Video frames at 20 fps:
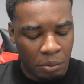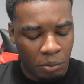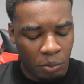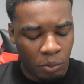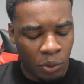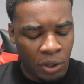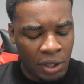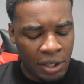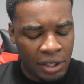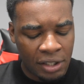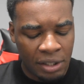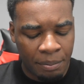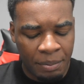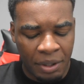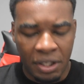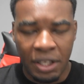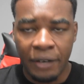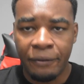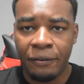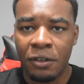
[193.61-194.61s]
what is a
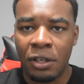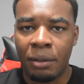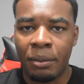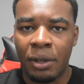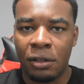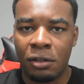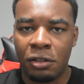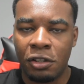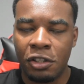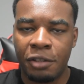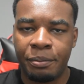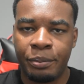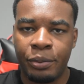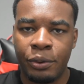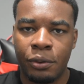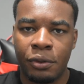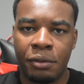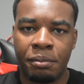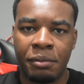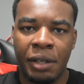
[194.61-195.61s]
bit different about these
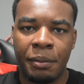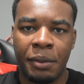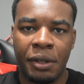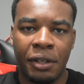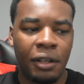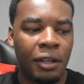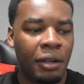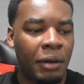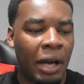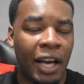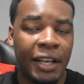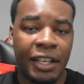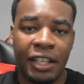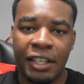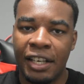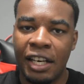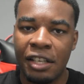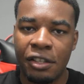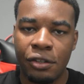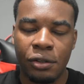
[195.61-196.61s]
boots, maybe I
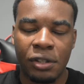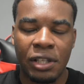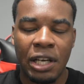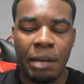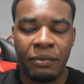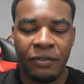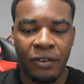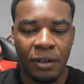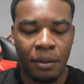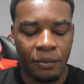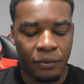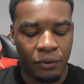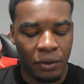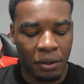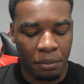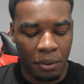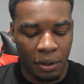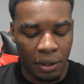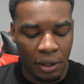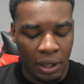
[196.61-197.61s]
didn't get to use the Hyper Venom
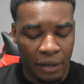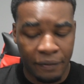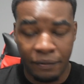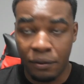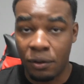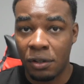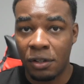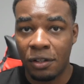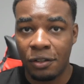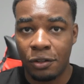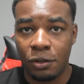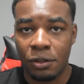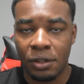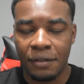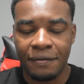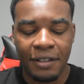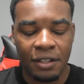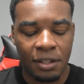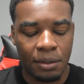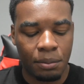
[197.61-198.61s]
3, but I've got to use the
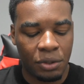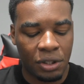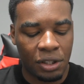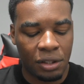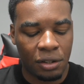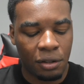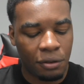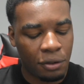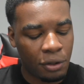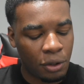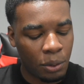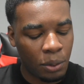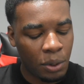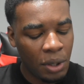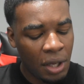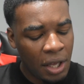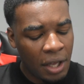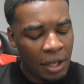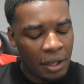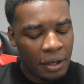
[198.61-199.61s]
Phantom GT2.
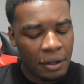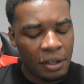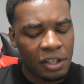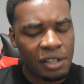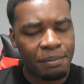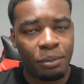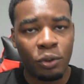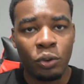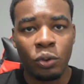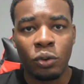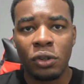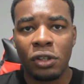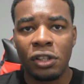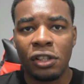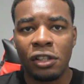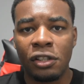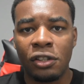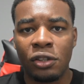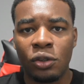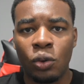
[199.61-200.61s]
This boot
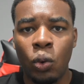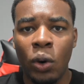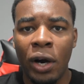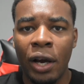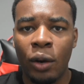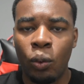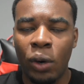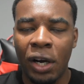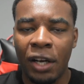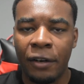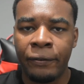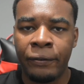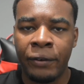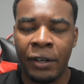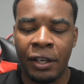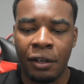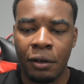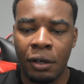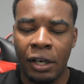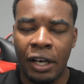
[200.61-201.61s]
is quite wide
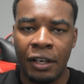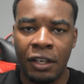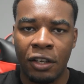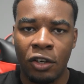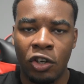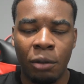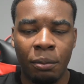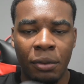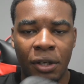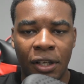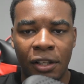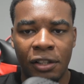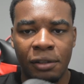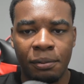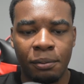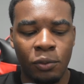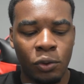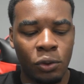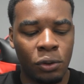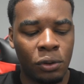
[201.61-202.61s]
fitting, and it
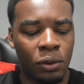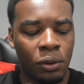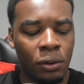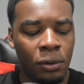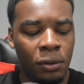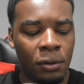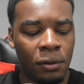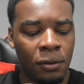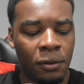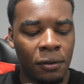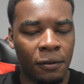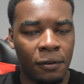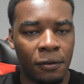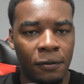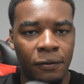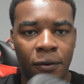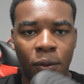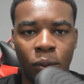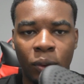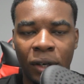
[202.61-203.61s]
accommodates more
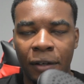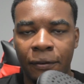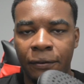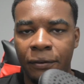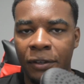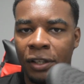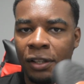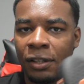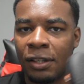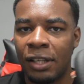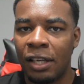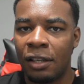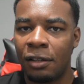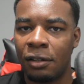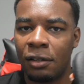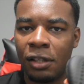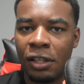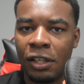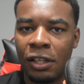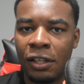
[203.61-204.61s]
for wide feet
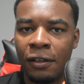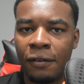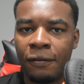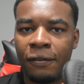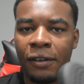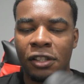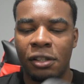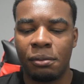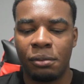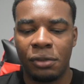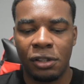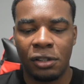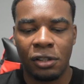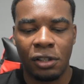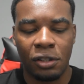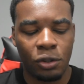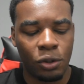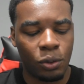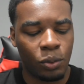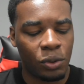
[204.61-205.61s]
than the Phantom
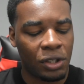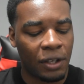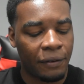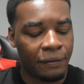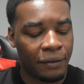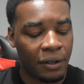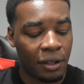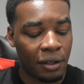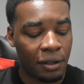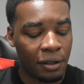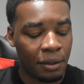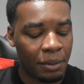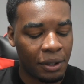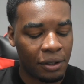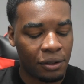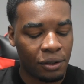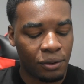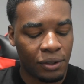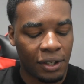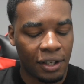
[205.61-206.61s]
GT2, which I find a
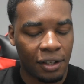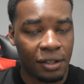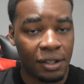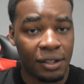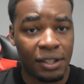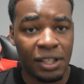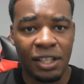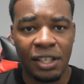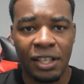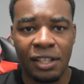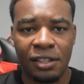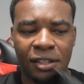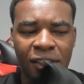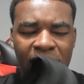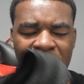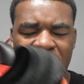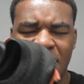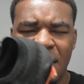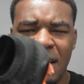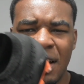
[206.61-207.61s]
bit strange, seeing as
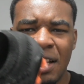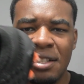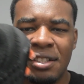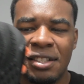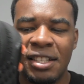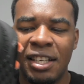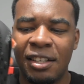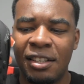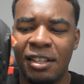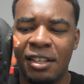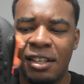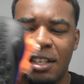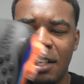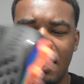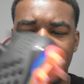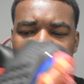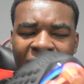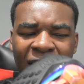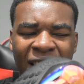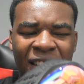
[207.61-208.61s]
this
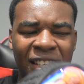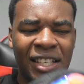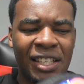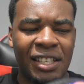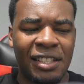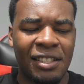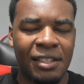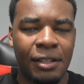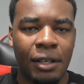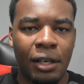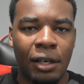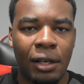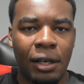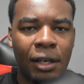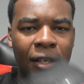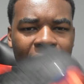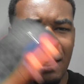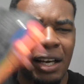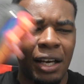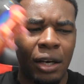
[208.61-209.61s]
technically is
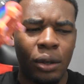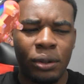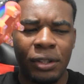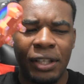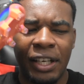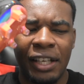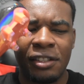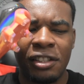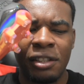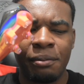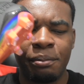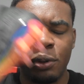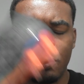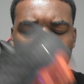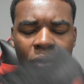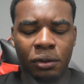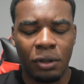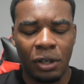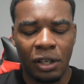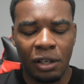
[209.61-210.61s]
an outdated
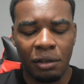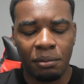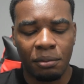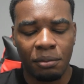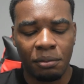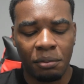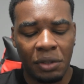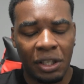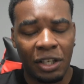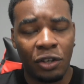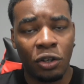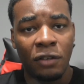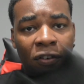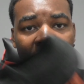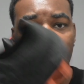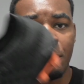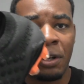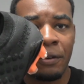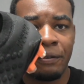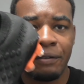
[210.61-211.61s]
boot. It could have
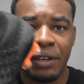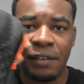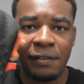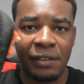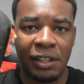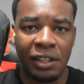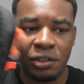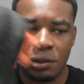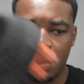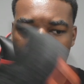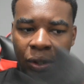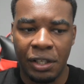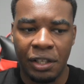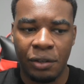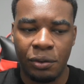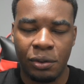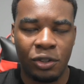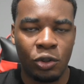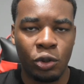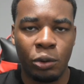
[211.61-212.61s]
come out 5 years ago and
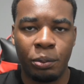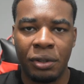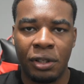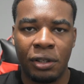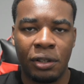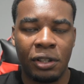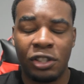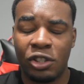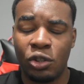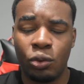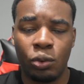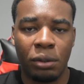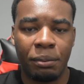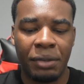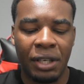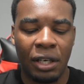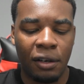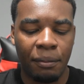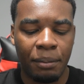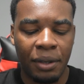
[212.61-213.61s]
it still would
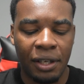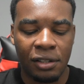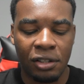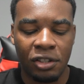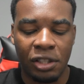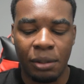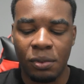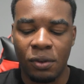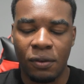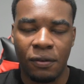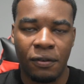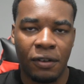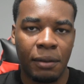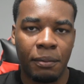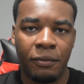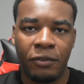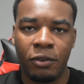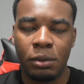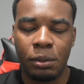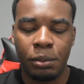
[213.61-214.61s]
be out of place in terms of
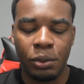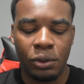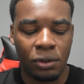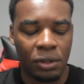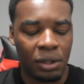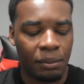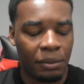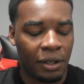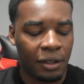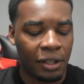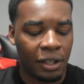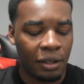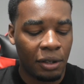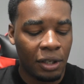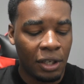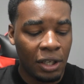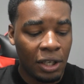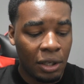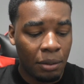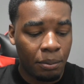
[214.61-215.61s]
football boots on the market.
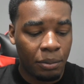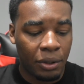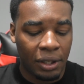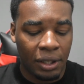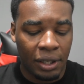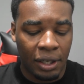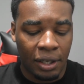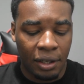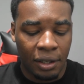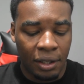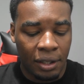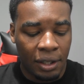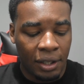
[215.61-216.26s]
But yeah,